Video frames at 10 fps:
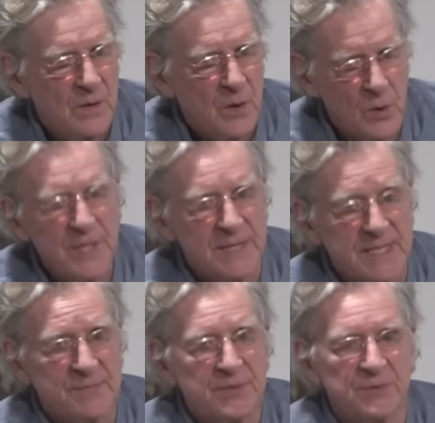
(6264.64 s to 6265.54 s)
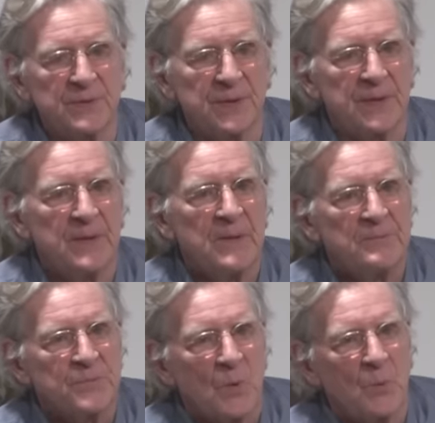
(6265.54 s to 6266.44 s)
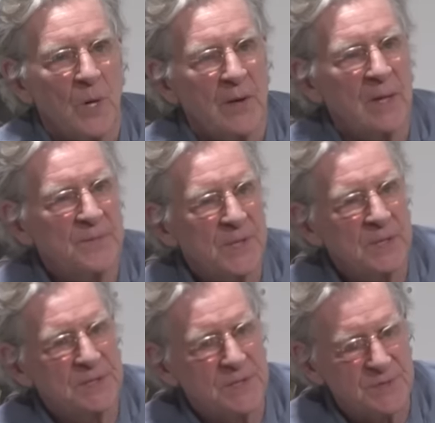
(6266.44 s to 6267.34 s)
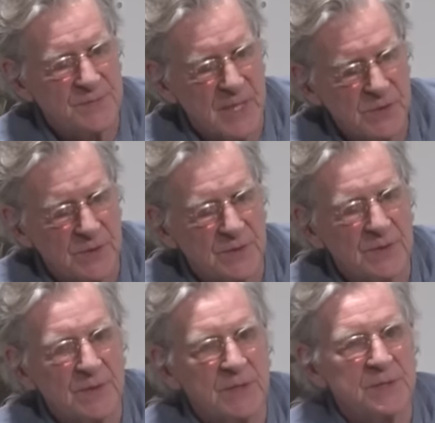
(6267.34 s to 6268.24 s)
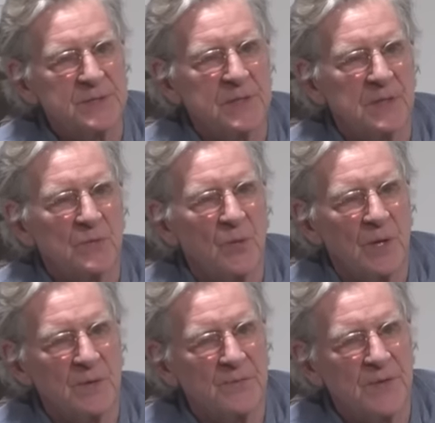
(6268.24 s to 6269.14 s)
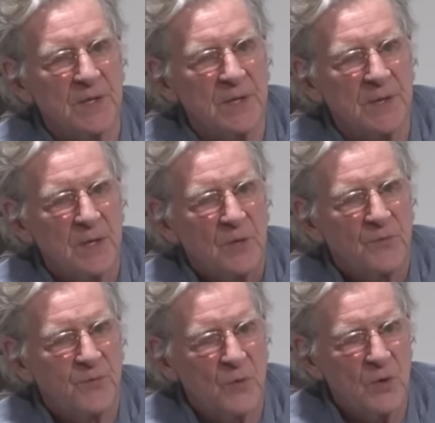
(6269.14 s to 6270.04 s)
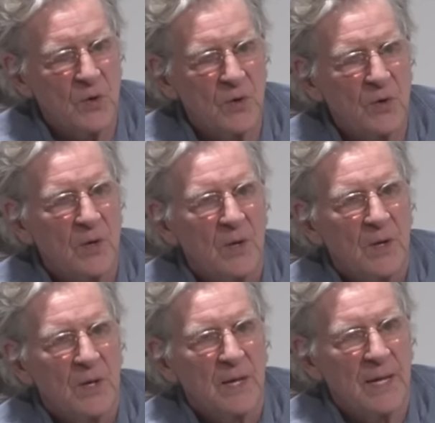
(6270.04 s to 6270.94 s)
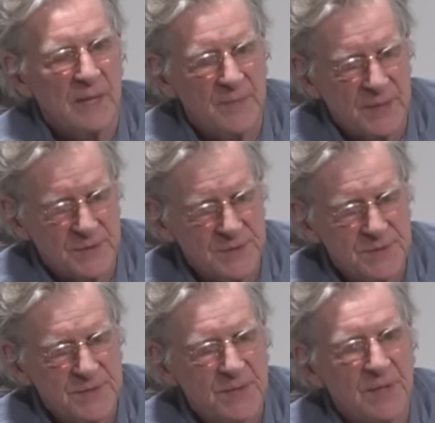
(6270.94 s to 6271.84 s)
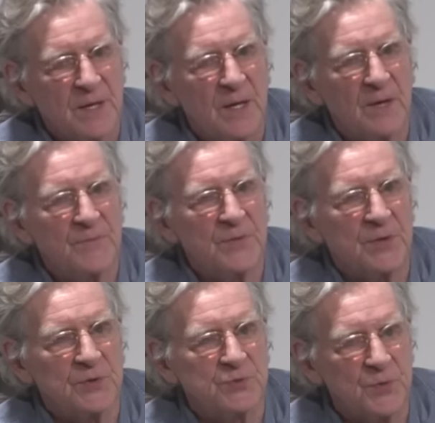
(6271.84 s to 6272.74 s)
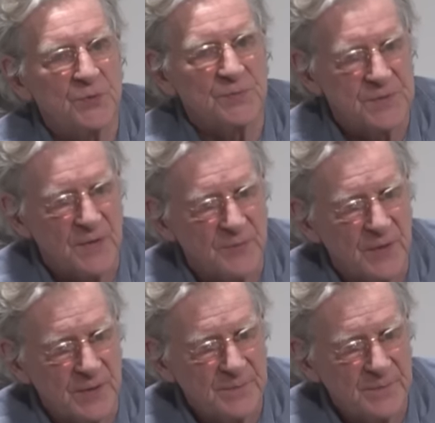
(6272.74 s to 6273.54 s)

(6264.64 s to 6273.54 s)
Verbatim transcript: Oh yes, absolutely. Where emptiness is mentioned is in one of the four elements of the truth of suffering.